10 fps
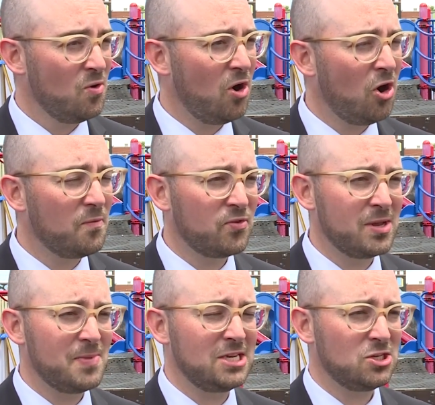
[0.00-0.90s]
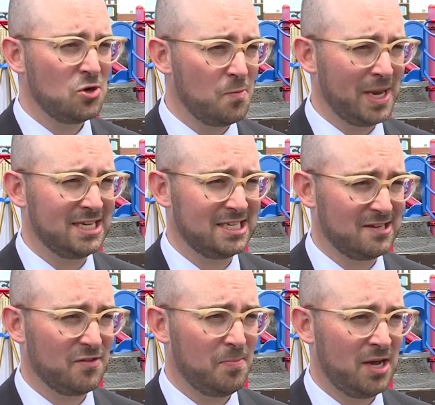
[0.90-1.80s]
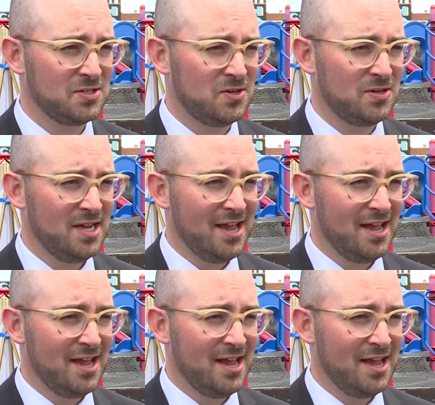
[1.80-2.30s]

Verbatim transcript: will hopefully be two pieces of the puzzle